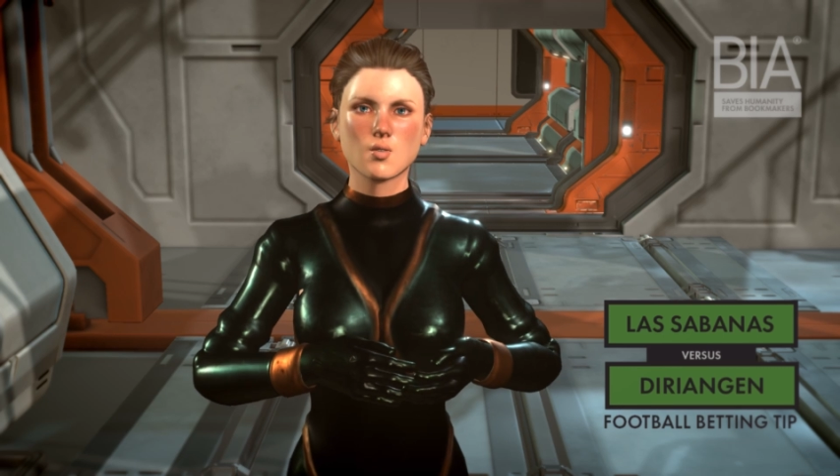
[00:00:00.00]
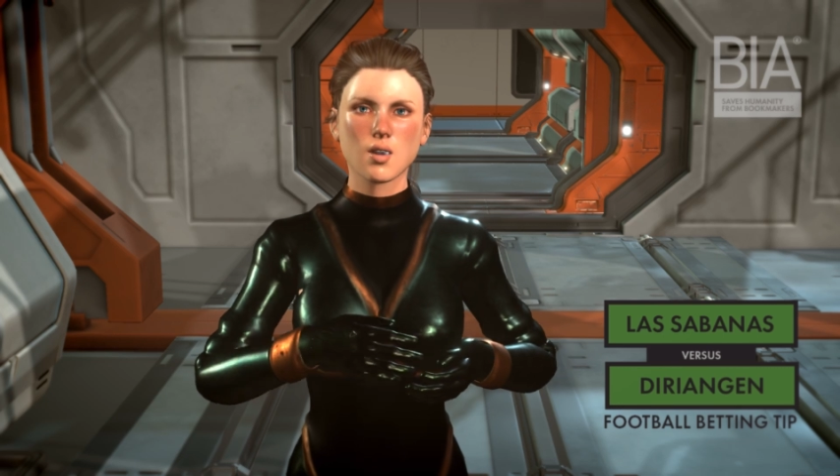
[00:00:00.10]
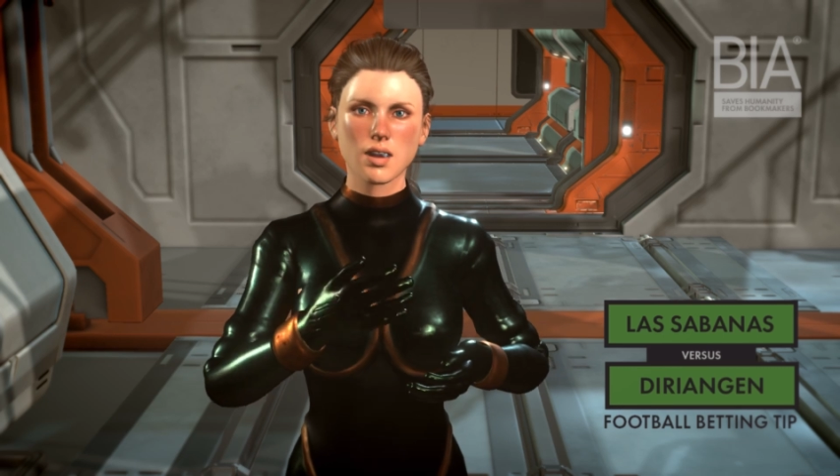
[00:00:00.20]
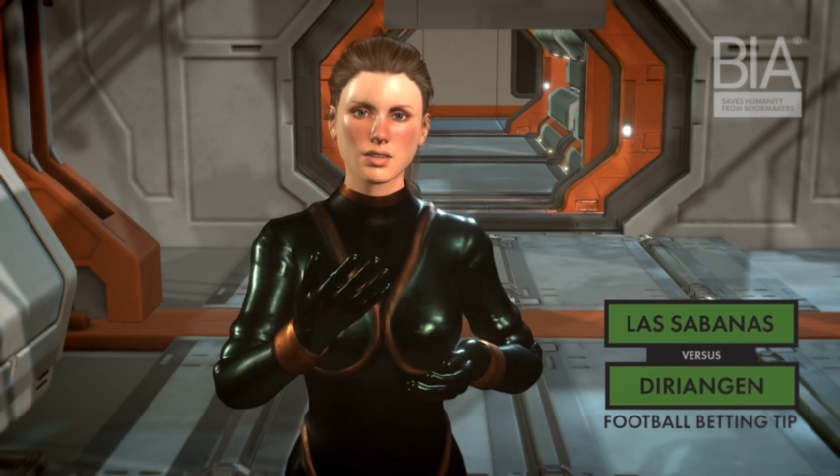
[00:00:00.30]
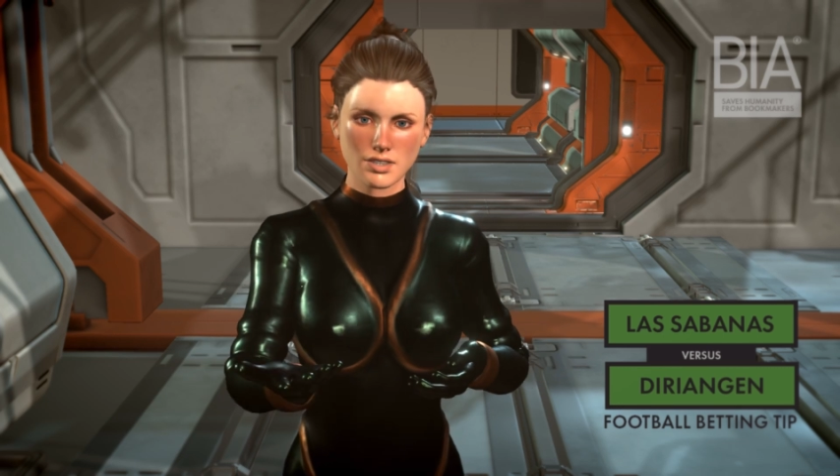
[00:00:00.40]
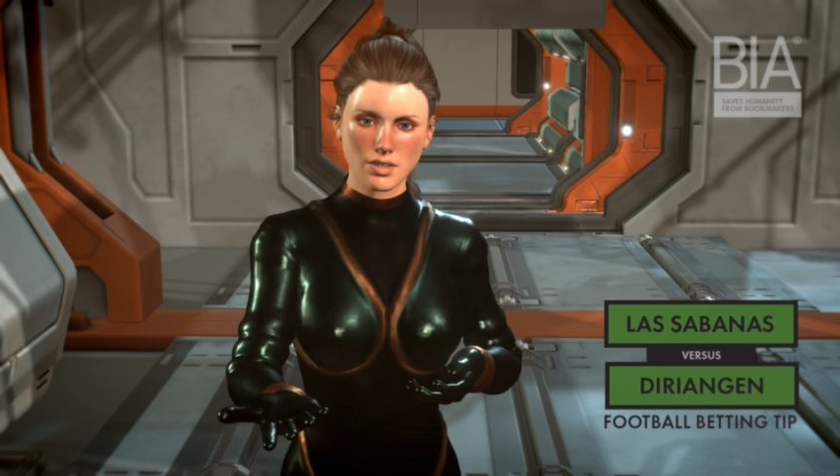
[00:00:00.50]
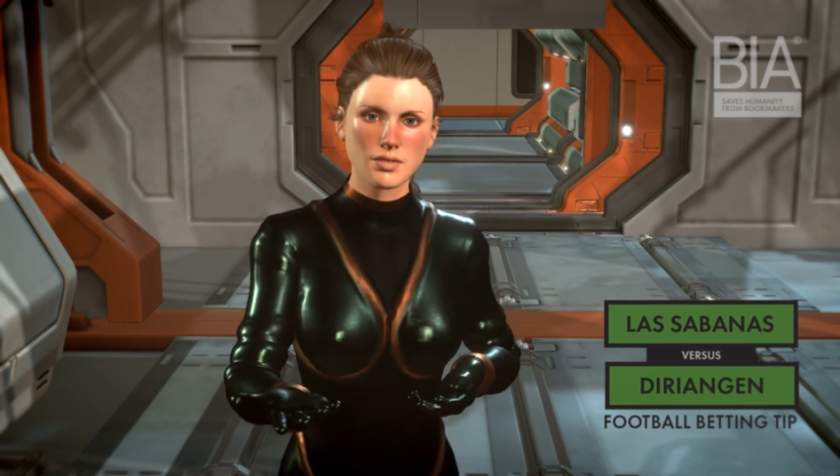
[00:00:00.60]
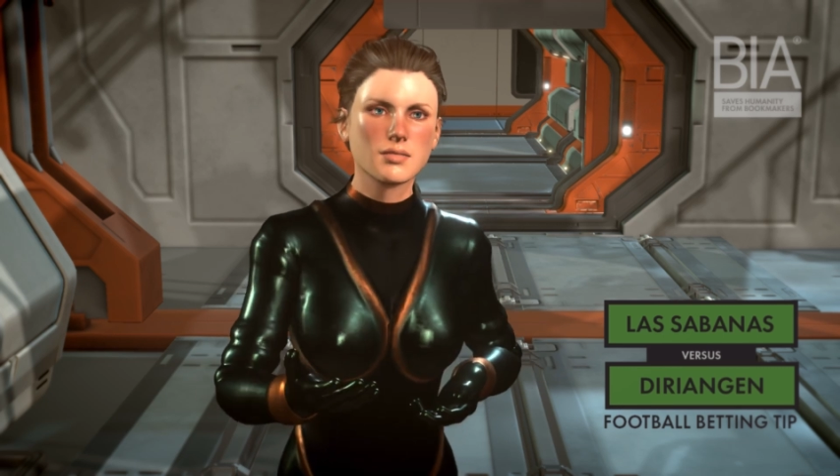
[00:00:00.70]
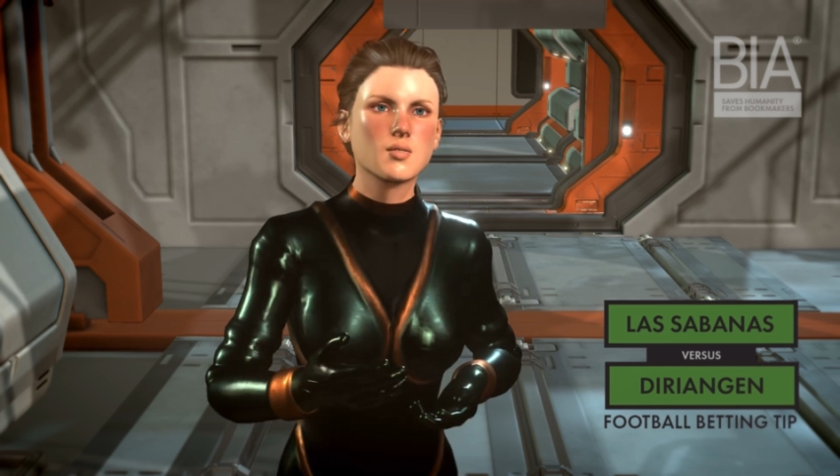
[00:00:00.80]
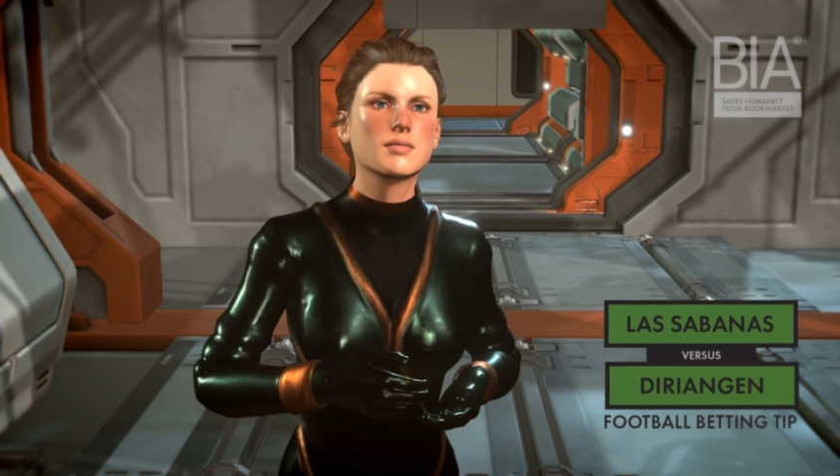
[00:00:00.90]
while
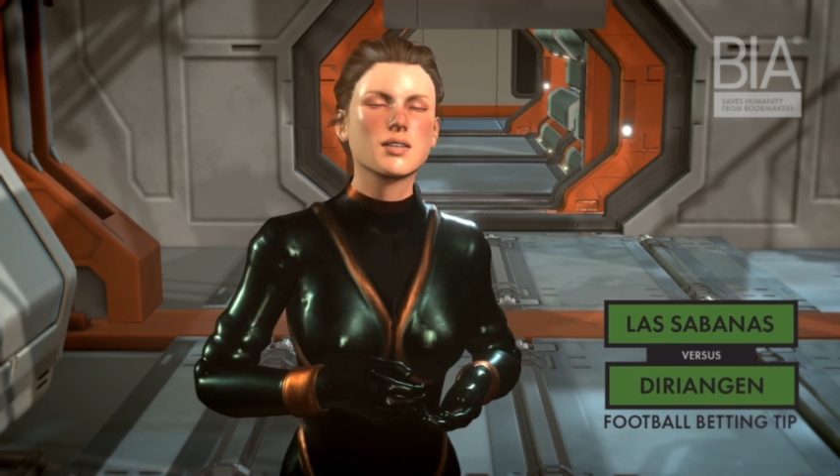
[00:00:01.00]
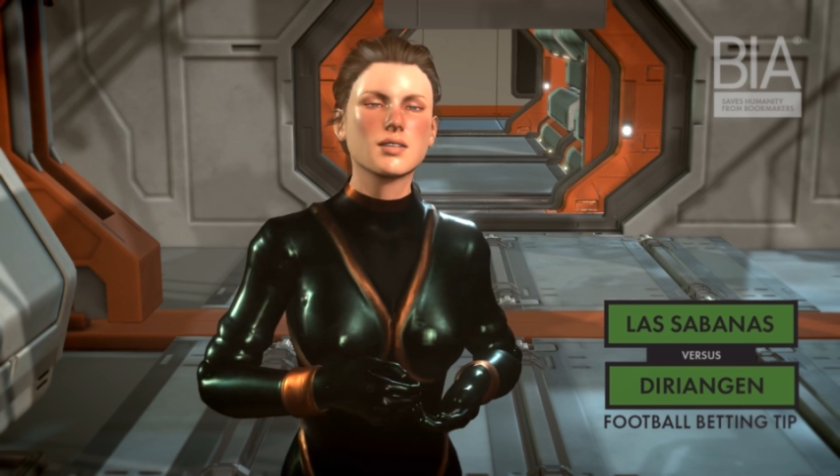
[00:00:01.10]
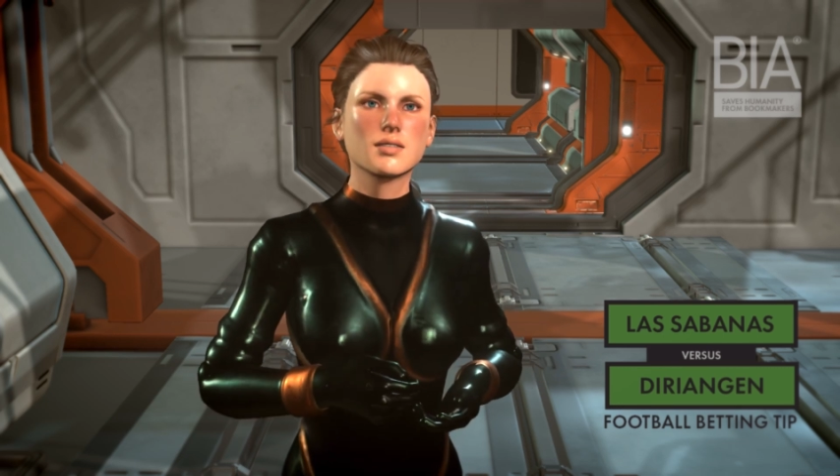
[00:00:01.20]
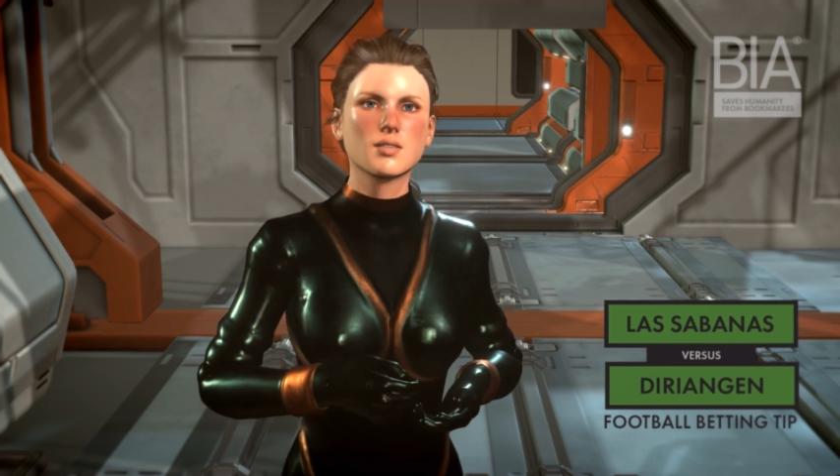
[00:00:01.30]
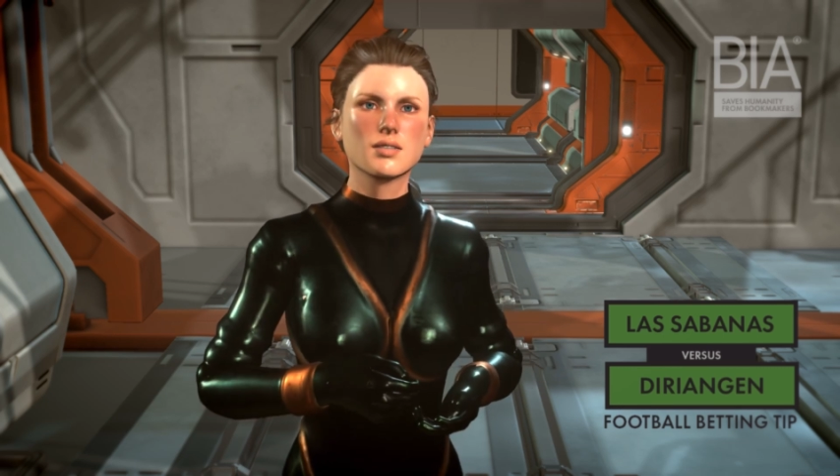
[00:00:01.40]
FC Diriangen